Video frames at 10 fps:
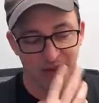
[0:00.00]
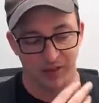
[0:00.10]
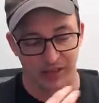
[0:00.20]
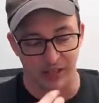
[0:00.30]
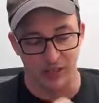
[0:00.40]

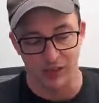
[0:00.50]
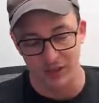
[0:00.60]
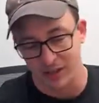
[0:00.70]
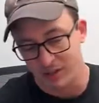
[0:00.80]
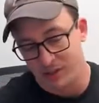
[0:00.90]
like you
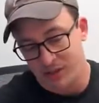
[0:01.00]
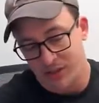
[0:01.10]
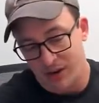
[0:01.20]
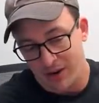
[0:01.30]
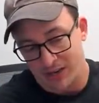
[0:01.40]
can use
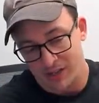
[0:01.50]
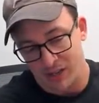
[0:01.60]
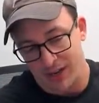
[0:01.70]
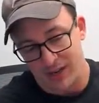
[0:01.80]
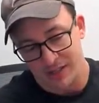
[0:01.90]

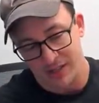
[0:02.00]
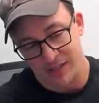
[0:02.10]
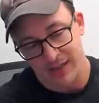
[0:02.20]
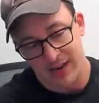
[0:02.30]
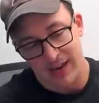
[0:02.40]
RxJS to
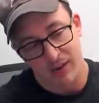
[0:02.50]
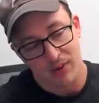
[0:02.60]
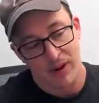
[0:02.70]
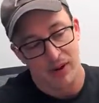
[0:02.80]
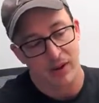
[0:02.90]
say,
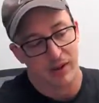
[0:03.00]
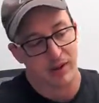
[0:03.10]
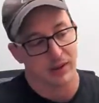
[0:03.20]
well,